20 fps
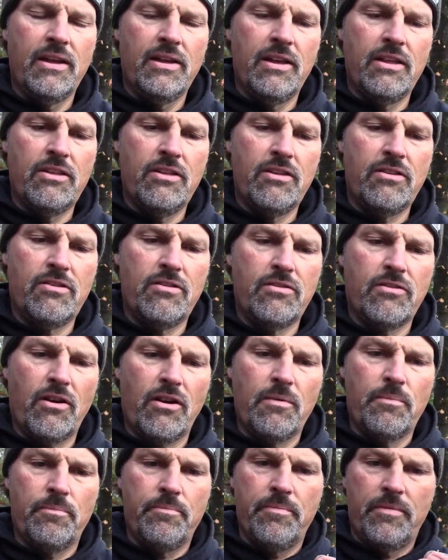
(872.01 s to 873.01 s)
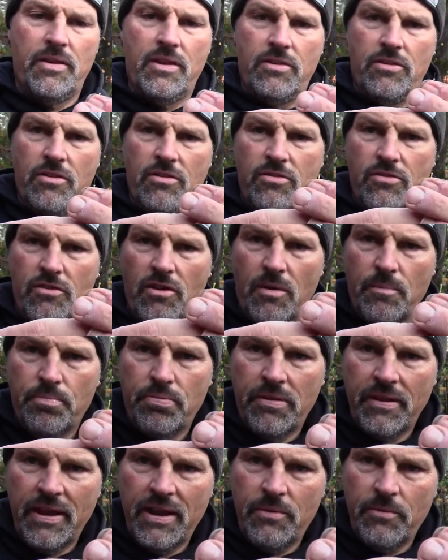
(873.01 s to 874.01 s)
You just start
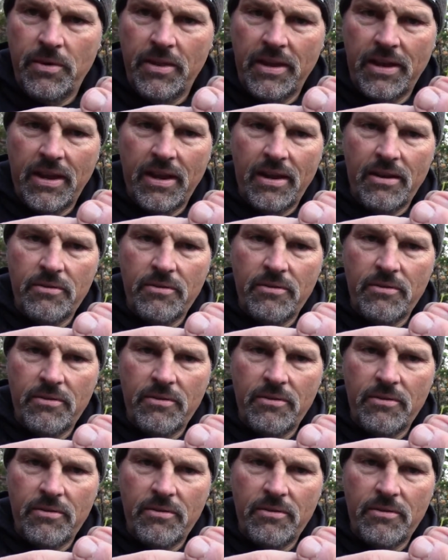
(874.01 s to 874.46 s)
playing with it.